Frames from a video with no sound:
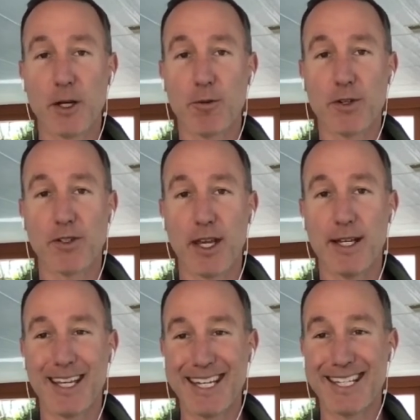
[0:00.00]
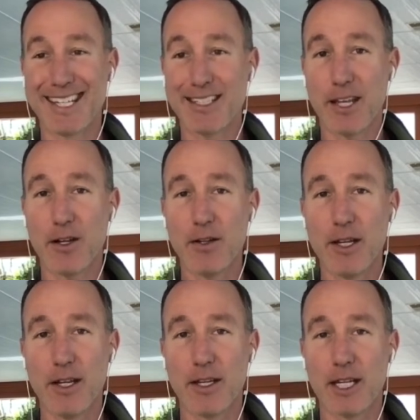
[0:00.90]
that were said in detail,
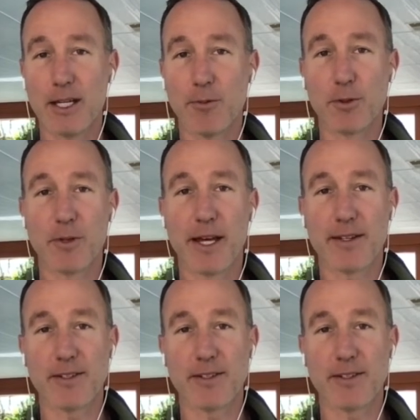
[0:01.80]
and we'll do that in a